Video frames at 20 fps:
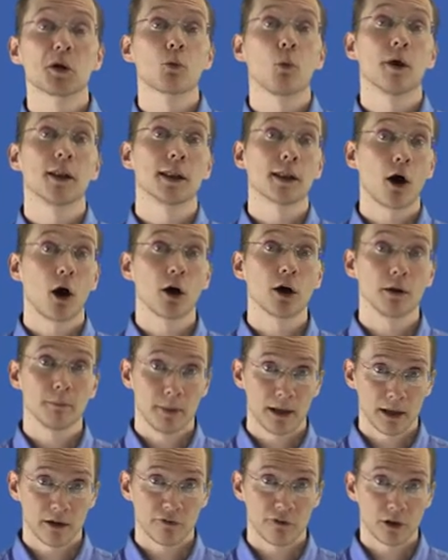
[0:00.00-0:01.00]
ones aren't
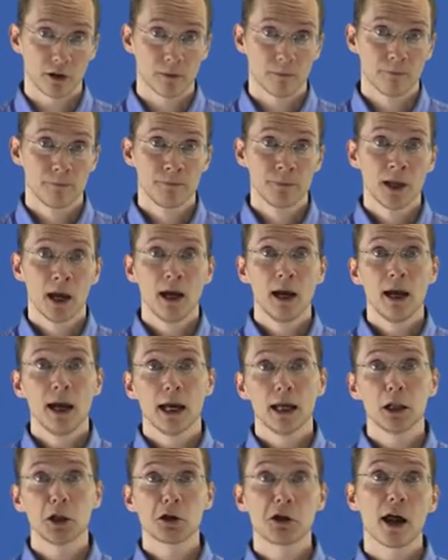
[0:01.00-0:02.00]
meaningful.
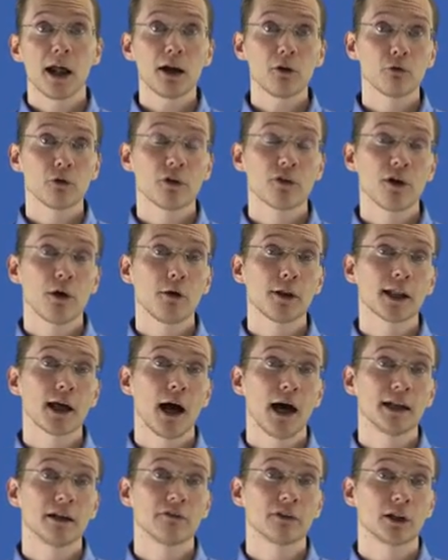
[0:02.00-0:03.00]
In general, those
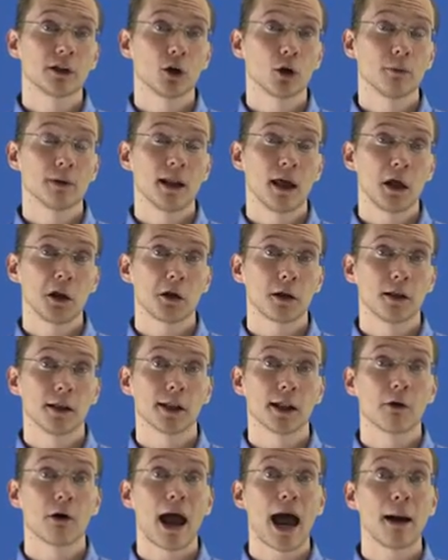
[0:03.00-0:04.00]
kind of determinations
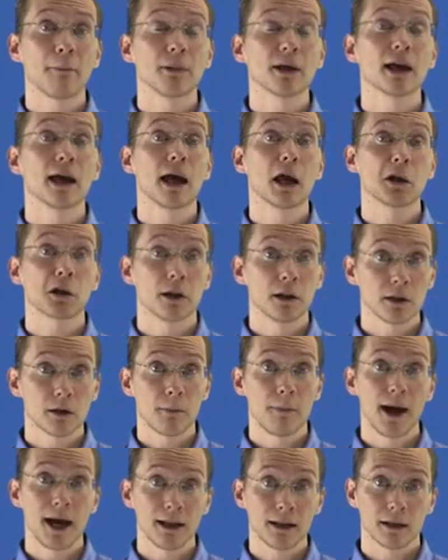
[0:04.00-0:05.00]
are application
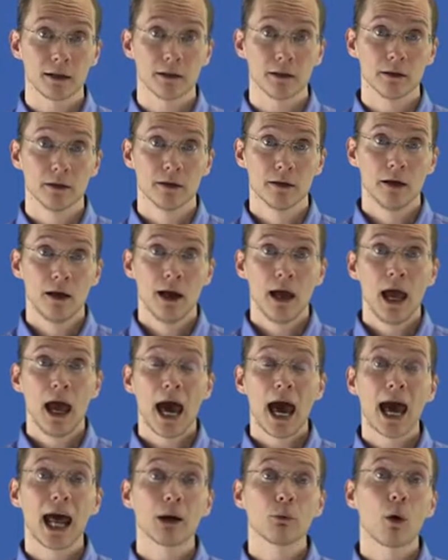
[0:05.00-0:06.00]
dependent,
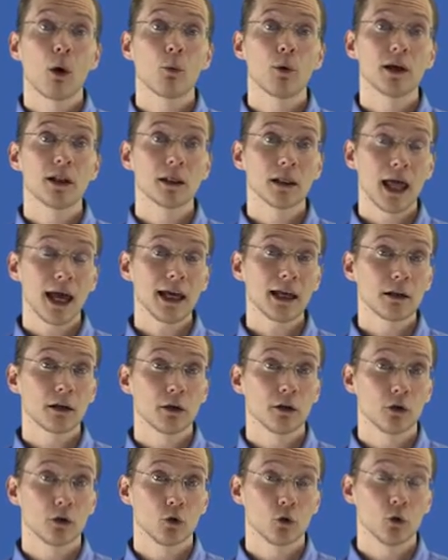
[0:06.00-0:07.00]
and what we'd like to
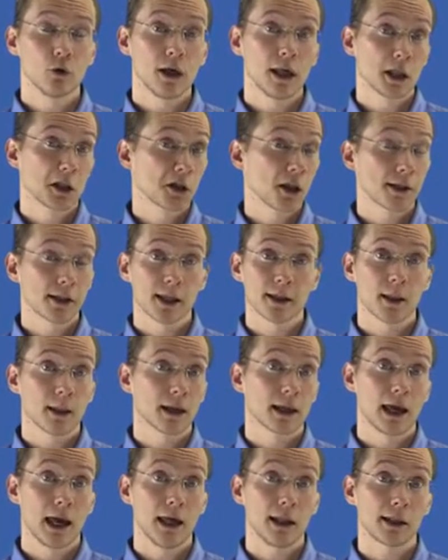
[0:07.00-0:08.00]
do is, just as in the
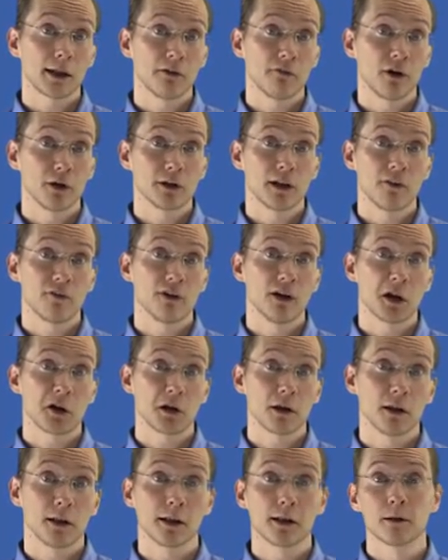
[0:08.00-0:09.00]
case of our
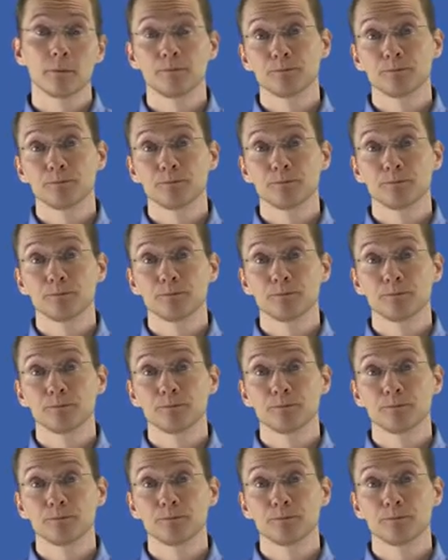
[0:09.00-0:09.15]
definitions